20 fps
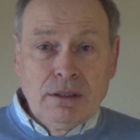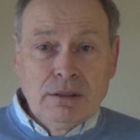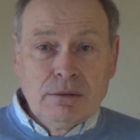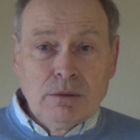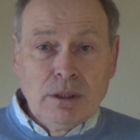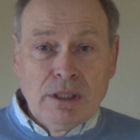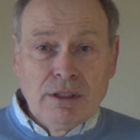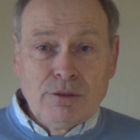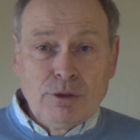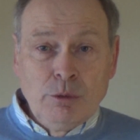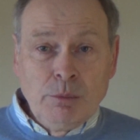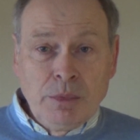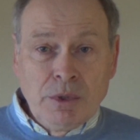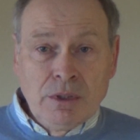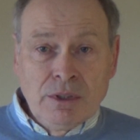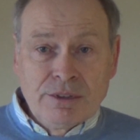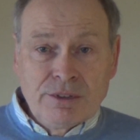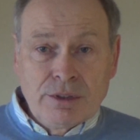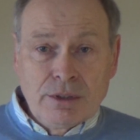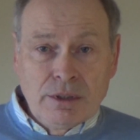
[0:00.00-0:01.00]
Well, simple
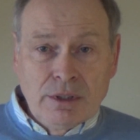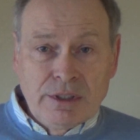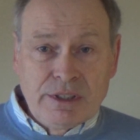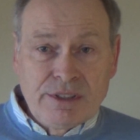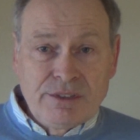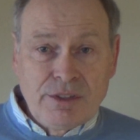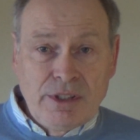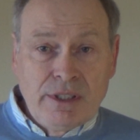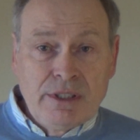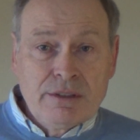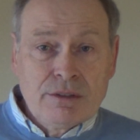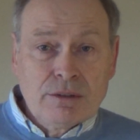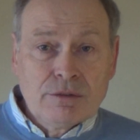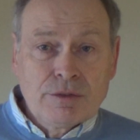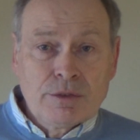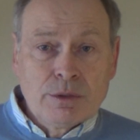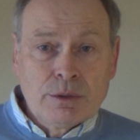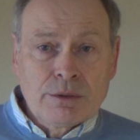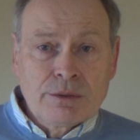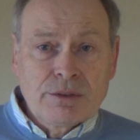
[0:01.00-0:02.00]
answer is yes, of
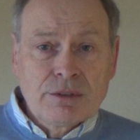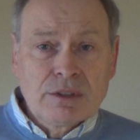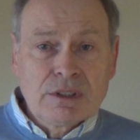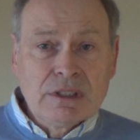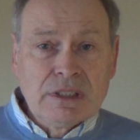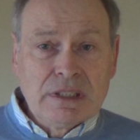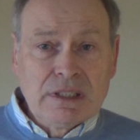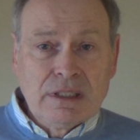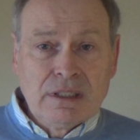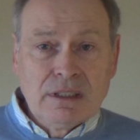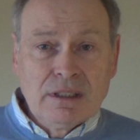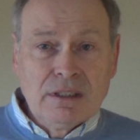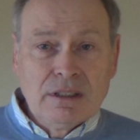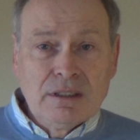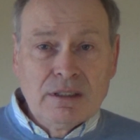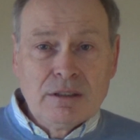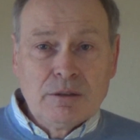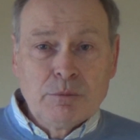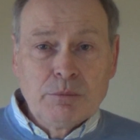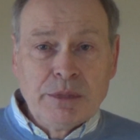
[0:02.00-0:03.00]
course,
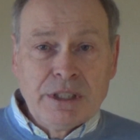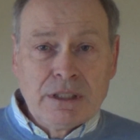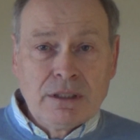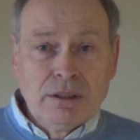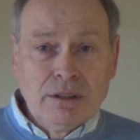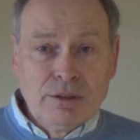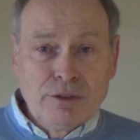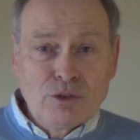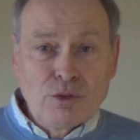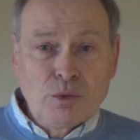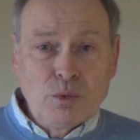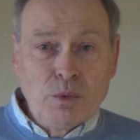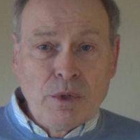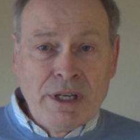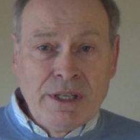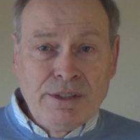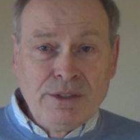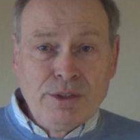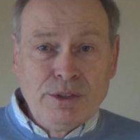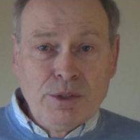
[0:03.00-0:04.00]
because
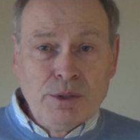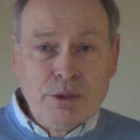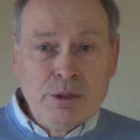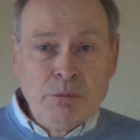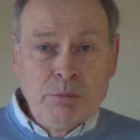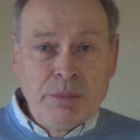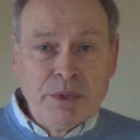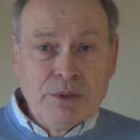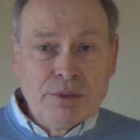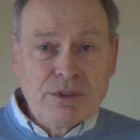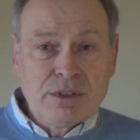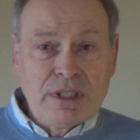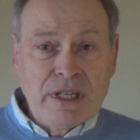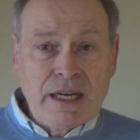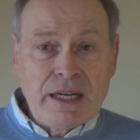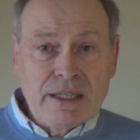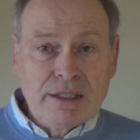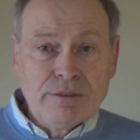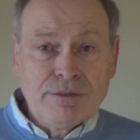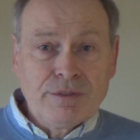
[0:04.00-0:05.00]
when you impose
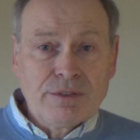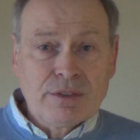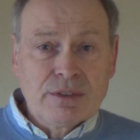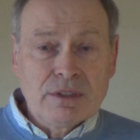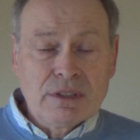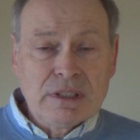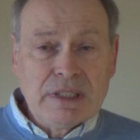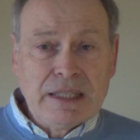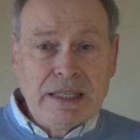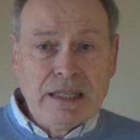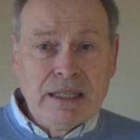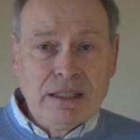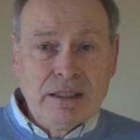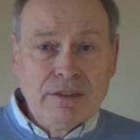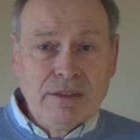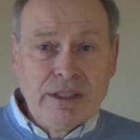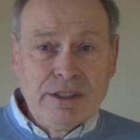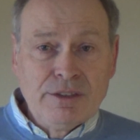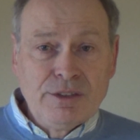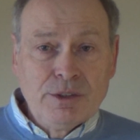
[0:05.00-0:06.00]
tariffs,
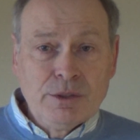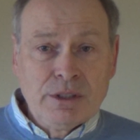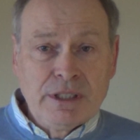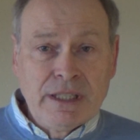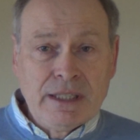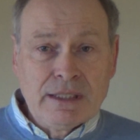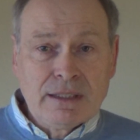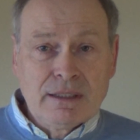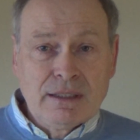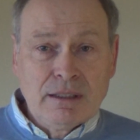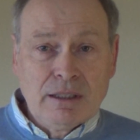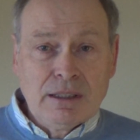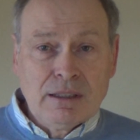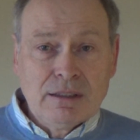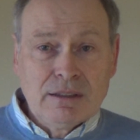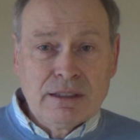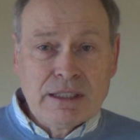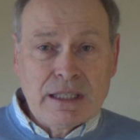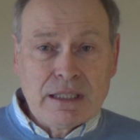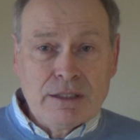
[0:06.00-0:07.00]
then you get
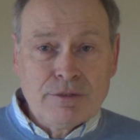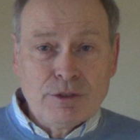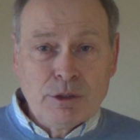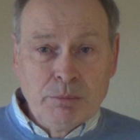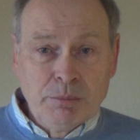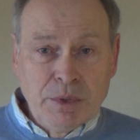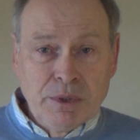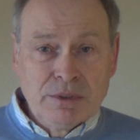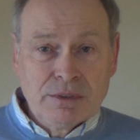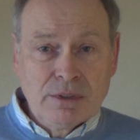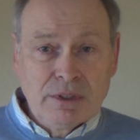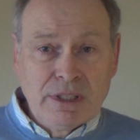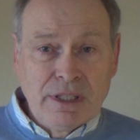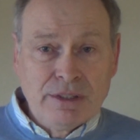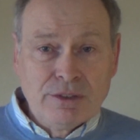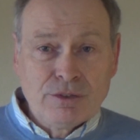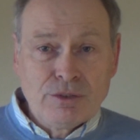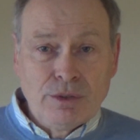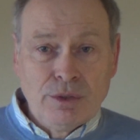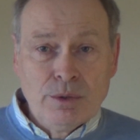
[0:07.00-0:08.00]
tariffs imposed
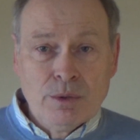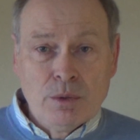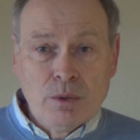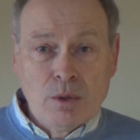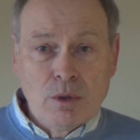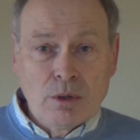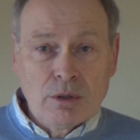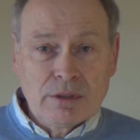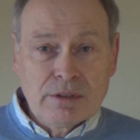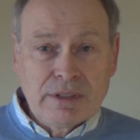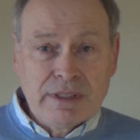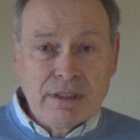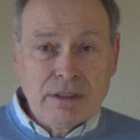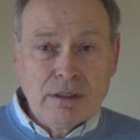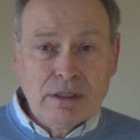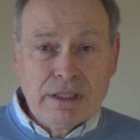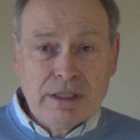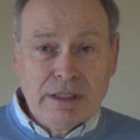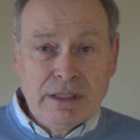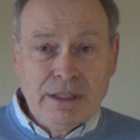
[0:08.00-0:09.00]
against you, or there
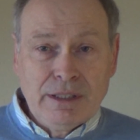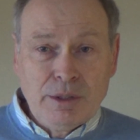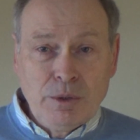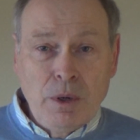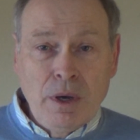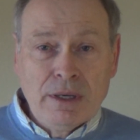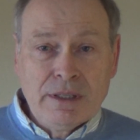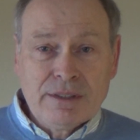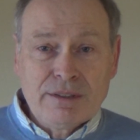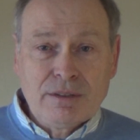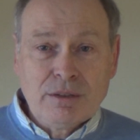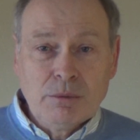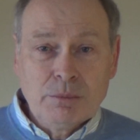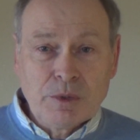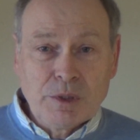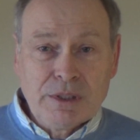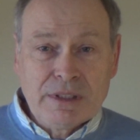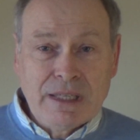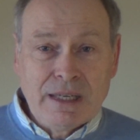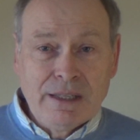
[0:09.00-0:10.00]
are anyway some
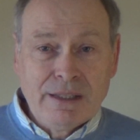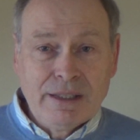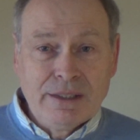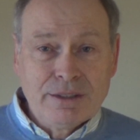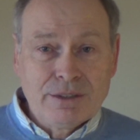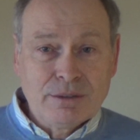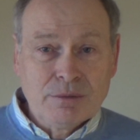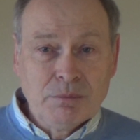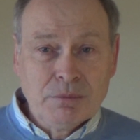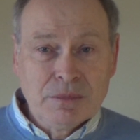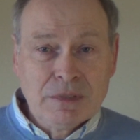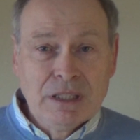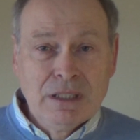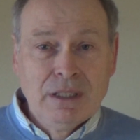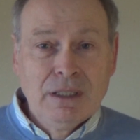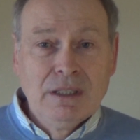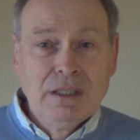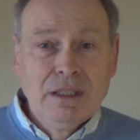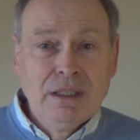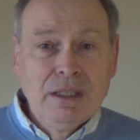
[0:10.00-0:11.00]
retaliation
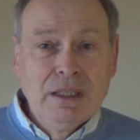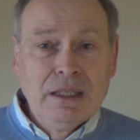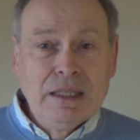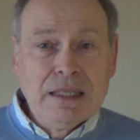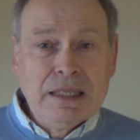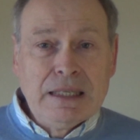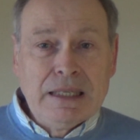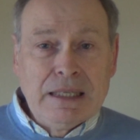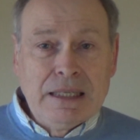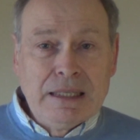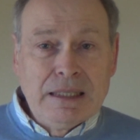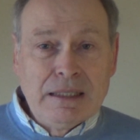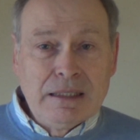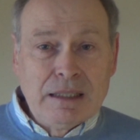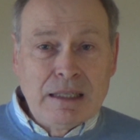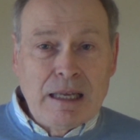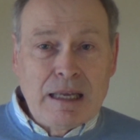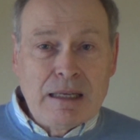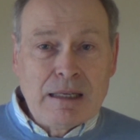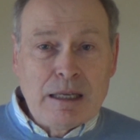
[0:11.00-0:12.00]

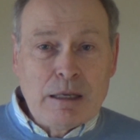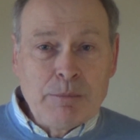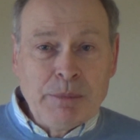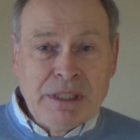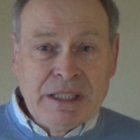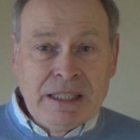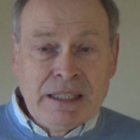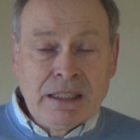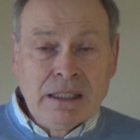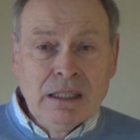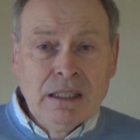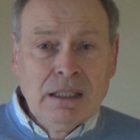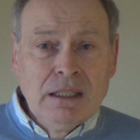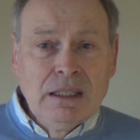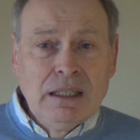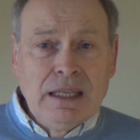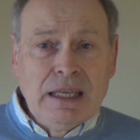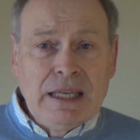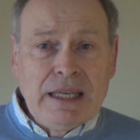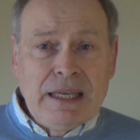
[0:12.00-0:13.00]
happening,
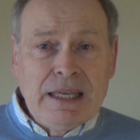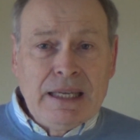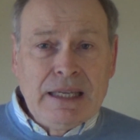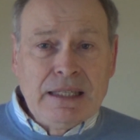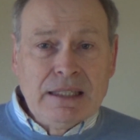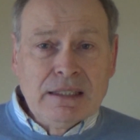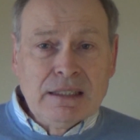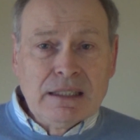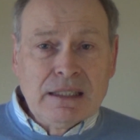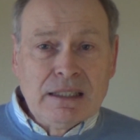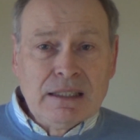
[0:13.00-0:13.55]
and